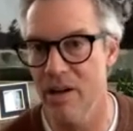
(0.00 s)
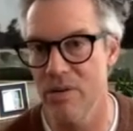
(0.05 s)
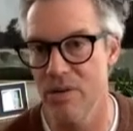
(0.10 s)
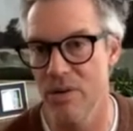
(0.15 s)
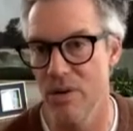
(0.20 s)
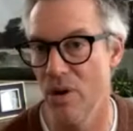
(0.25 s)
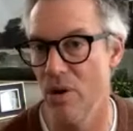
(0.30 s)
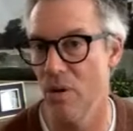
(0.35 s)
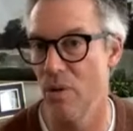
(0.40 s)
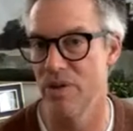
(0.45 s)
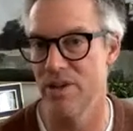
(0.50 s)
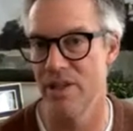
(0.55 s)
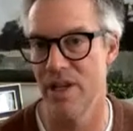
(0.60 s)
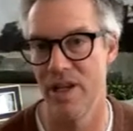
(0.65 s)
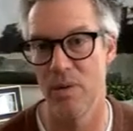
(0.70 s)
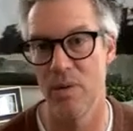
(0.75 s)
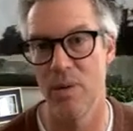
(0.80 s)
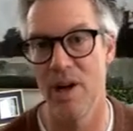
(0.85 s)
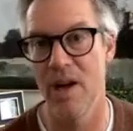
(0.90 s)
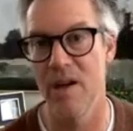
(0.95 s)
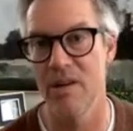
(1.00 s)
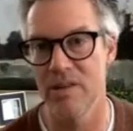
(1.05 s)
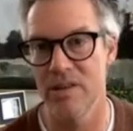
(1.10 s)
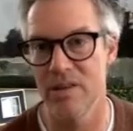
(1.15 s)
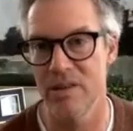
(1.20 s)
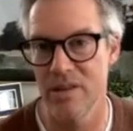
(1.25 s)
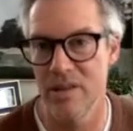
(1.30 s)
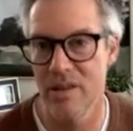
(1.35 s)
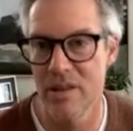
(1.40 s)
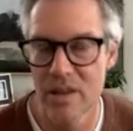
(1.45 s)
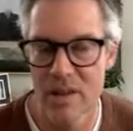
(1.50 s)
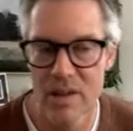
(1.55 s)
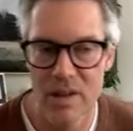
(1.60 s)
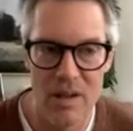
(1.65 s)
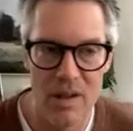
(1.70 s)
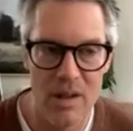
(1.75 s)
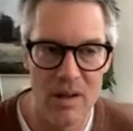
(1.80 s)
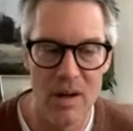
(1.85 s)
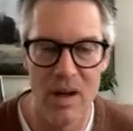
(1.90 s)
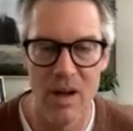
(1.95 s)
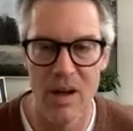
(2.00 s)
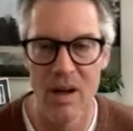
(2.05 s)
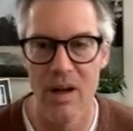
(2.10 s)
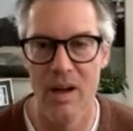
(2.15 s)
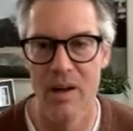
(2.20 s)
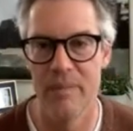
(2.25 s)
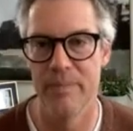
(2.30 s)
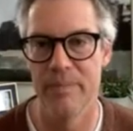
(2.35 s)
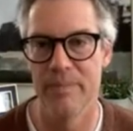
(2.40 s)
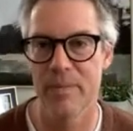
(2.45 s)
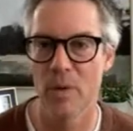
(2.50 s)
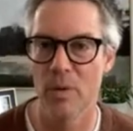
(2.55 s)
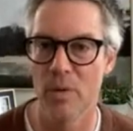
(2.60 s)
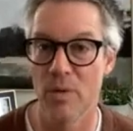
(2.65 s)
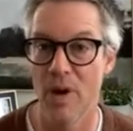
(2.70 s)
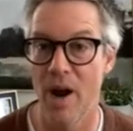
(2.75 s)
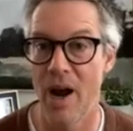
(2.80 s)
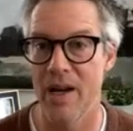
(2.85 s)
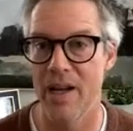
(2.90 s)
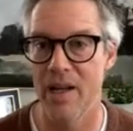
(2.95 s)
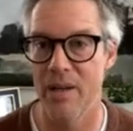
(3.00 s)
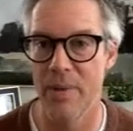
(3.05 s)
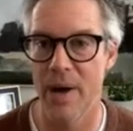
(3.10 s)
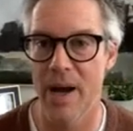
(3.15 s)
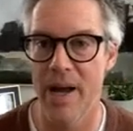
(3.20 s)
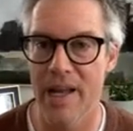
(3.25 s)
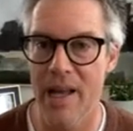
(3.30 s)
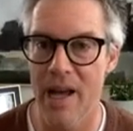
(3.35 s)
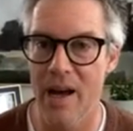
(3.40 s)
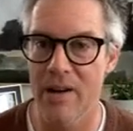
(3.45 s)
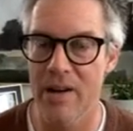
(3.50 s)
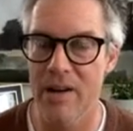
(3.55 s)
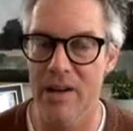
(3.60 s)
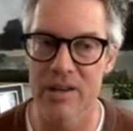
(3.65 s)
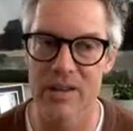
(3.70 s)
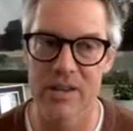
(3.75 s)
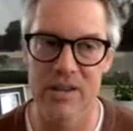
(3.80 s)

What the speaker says: nor was anyone else when riding a bike out here.